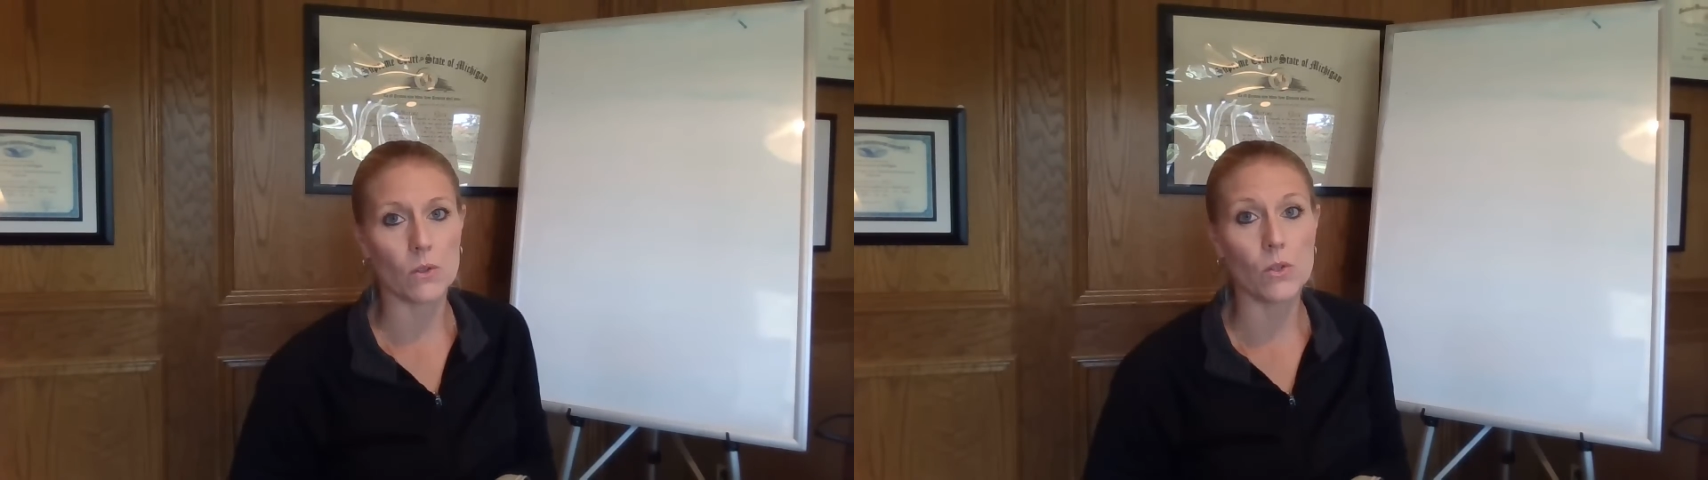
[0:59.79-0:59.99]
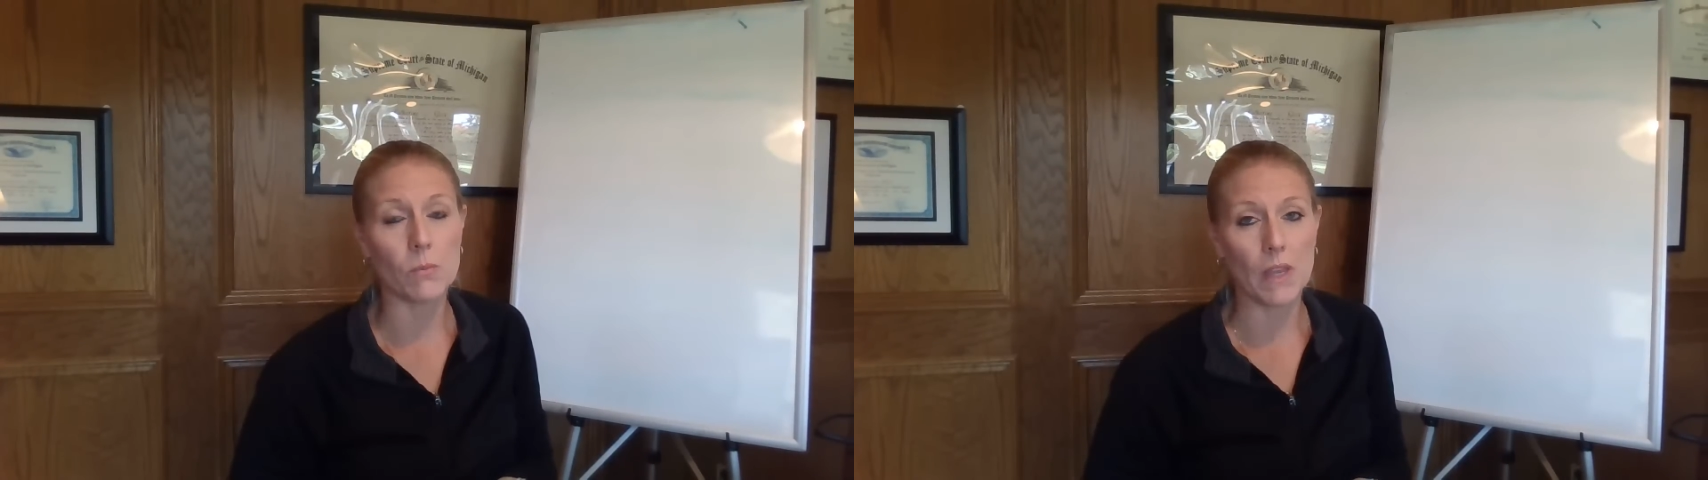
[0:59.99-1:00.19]

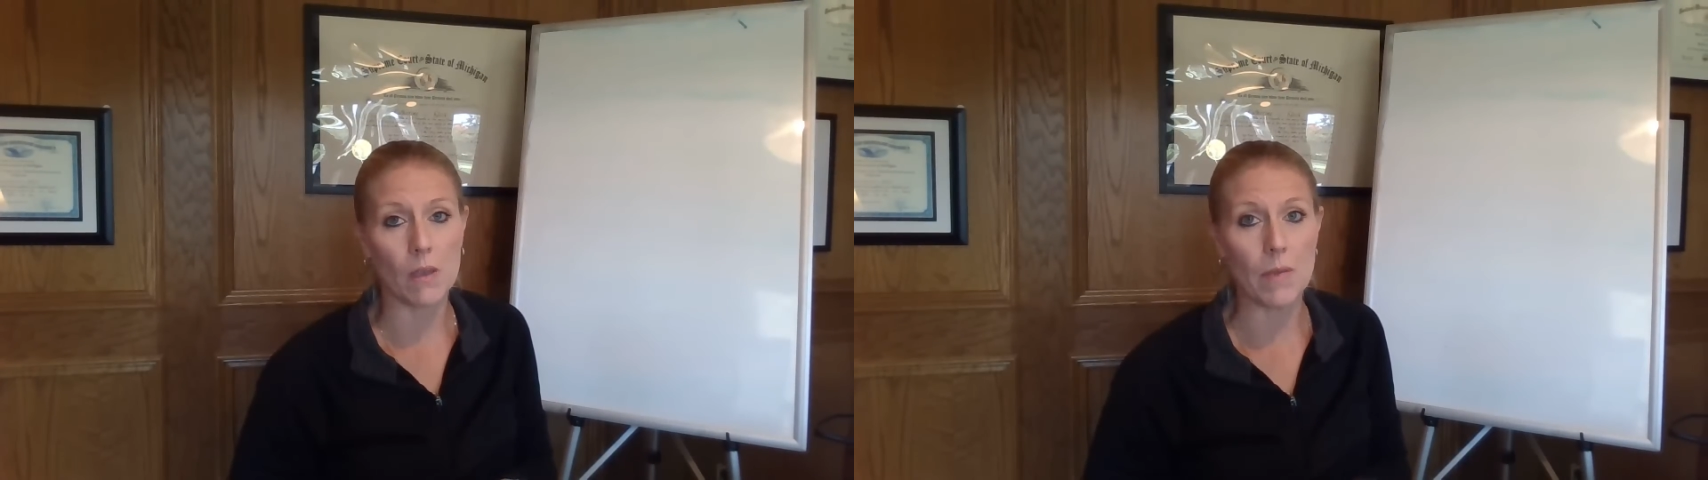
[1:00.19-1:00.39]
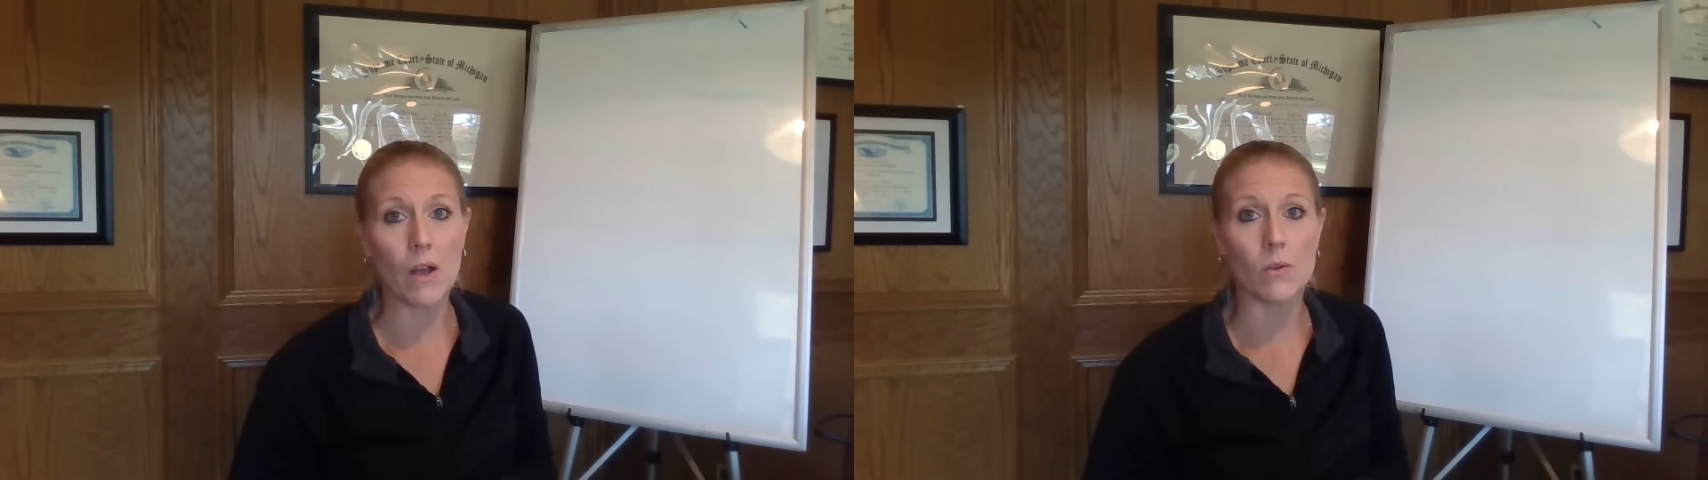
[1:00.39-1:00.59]
looming
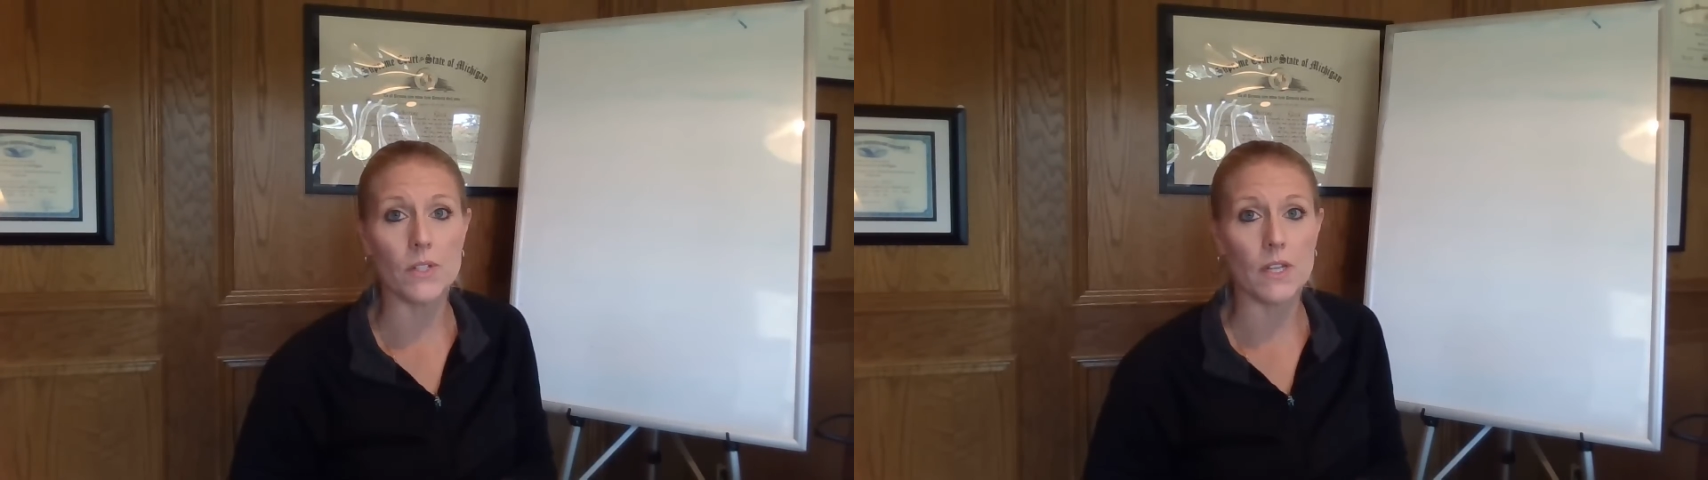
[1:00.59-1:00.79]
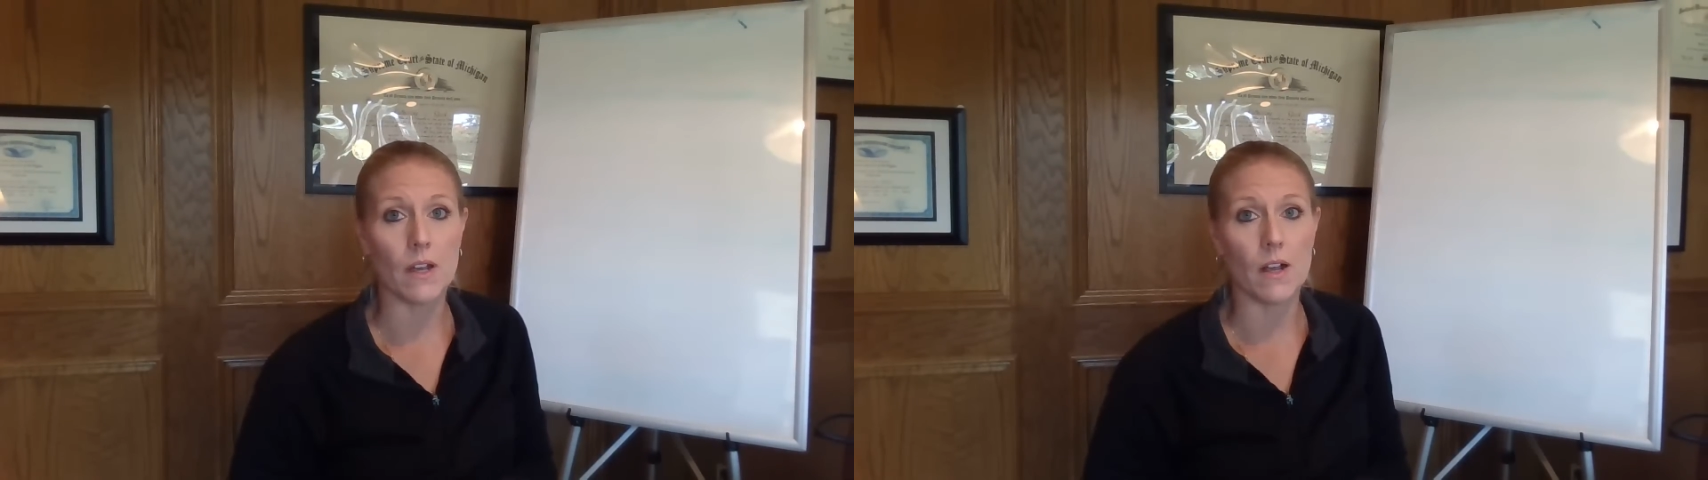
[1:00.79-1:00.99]

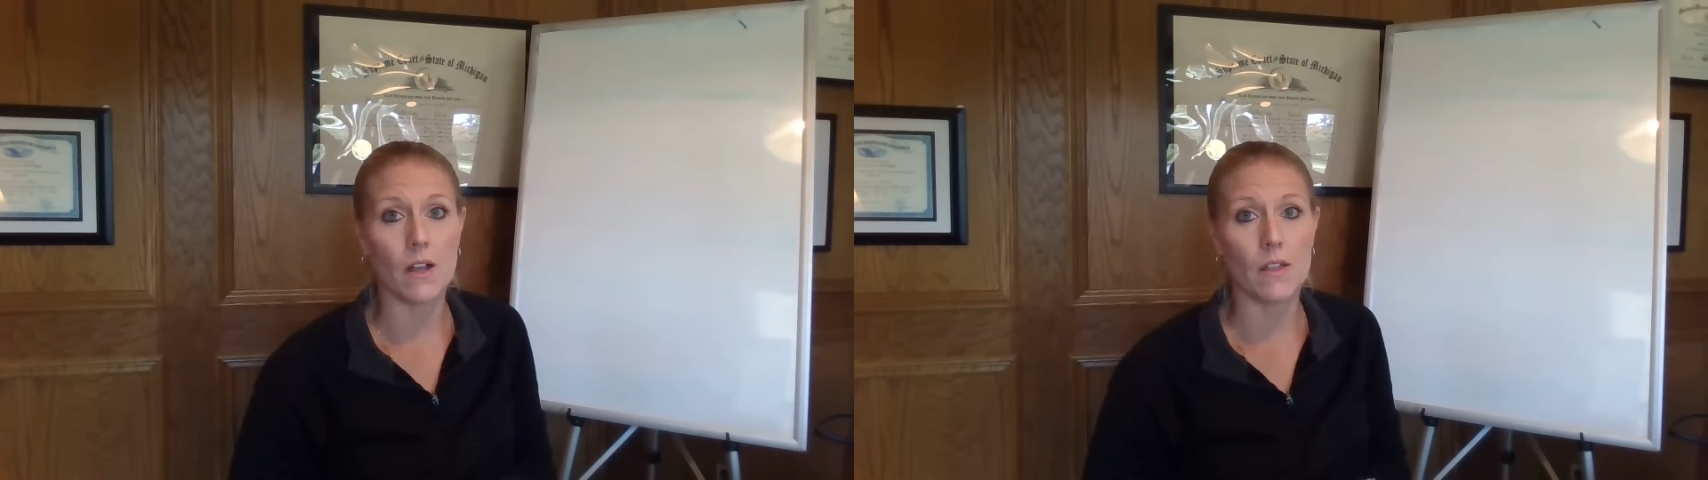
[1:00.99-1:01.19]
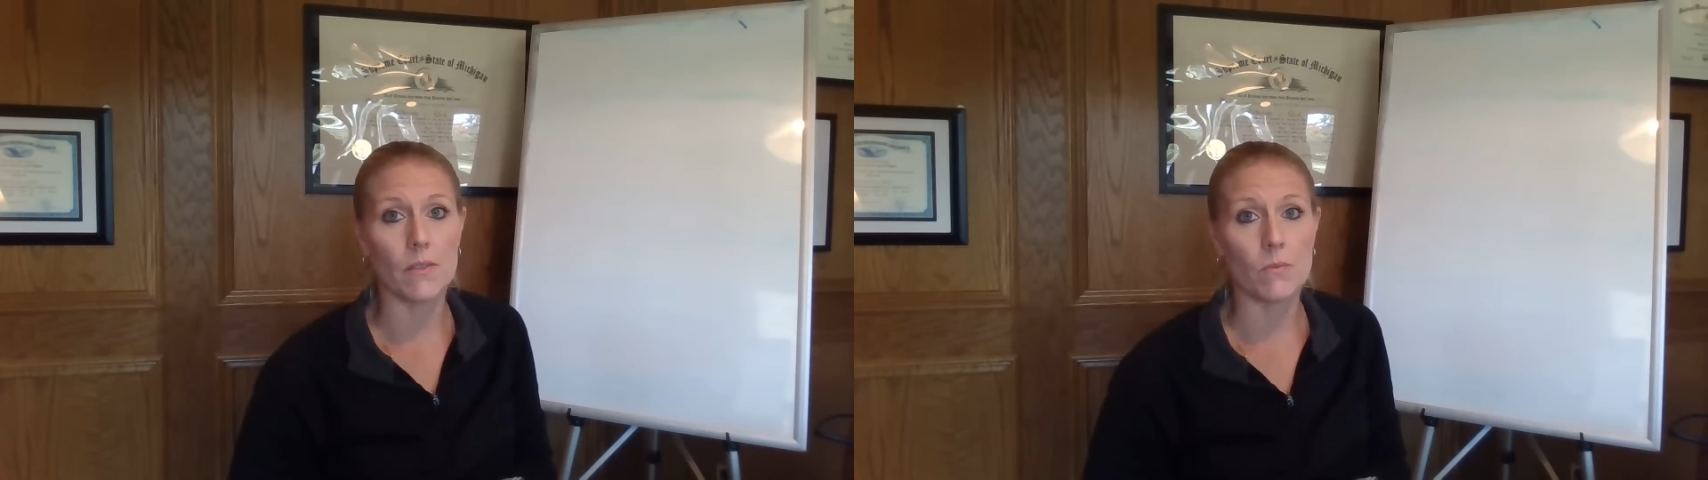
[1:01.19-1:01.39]
about
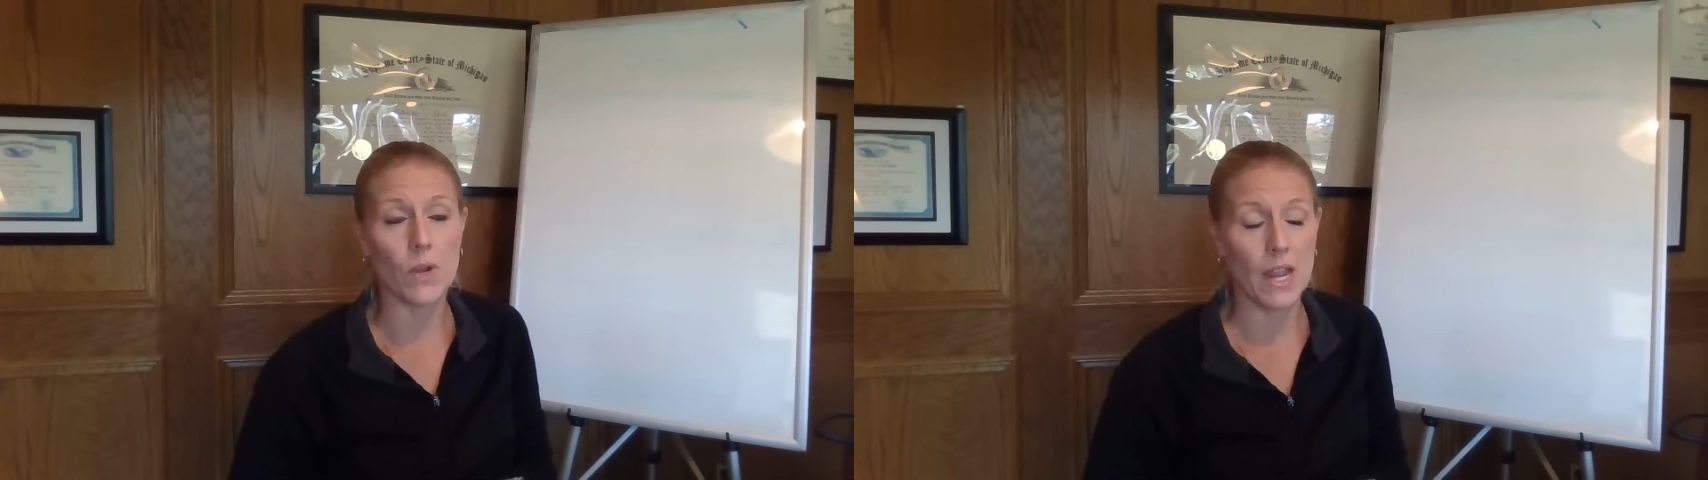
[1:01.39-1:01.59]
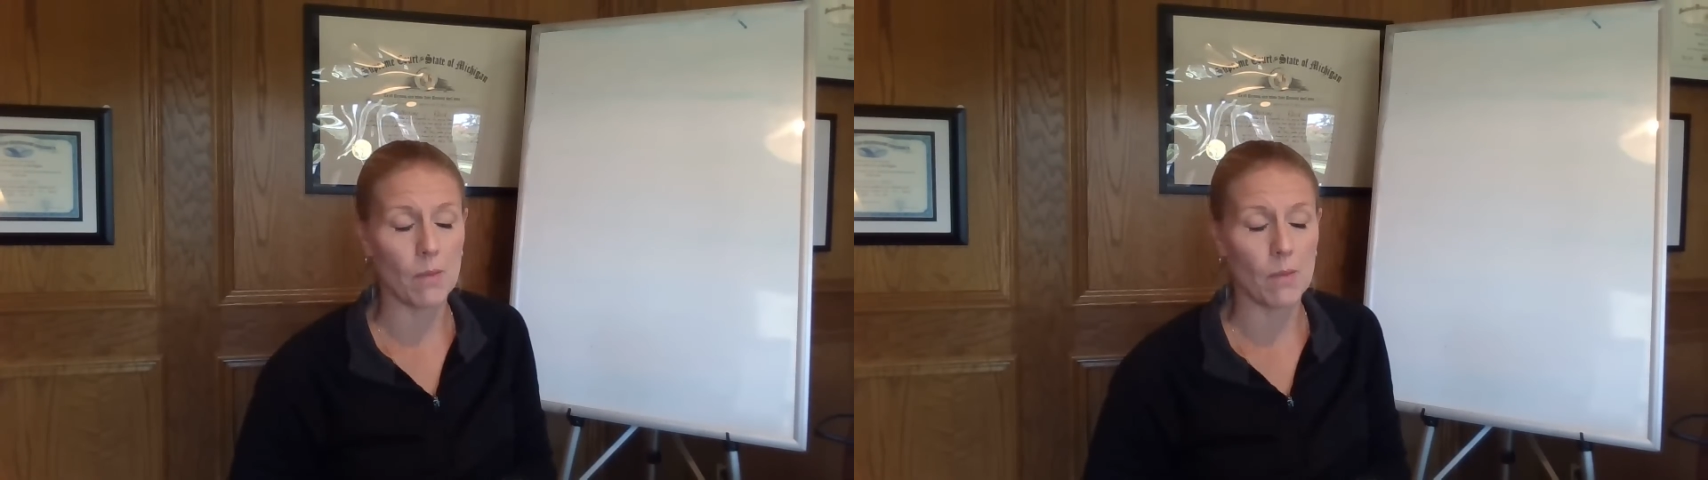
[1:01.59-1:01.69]
what